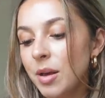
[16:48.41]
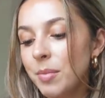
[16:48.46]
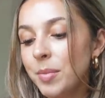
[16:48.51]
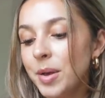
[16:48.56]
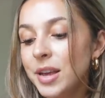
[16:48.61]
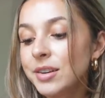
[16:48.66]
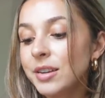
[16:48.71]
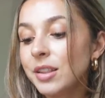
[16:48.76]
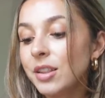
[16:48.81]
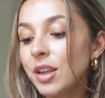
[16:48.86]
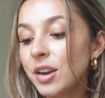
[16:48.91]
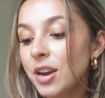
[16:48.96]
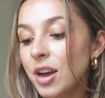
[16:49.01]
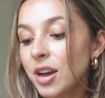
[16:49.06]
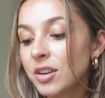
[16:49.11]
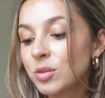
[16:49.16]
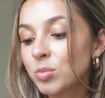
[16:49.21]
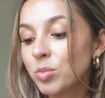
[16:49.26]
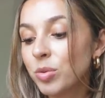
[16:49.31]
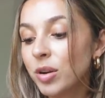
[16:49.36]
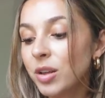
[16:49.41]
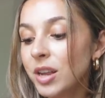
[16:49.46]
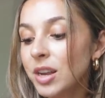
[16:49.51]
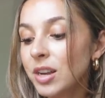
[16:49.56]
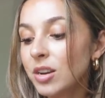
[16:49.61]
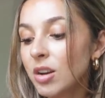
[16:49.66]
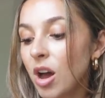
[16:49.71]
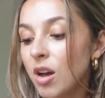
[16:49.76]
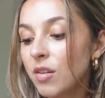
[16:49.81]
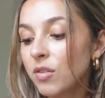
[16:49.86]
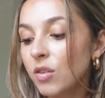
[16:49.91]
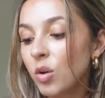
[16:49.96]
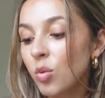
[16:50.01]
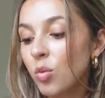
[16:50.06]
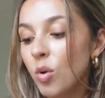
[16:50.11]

Amanda Leduc's brilliant novel,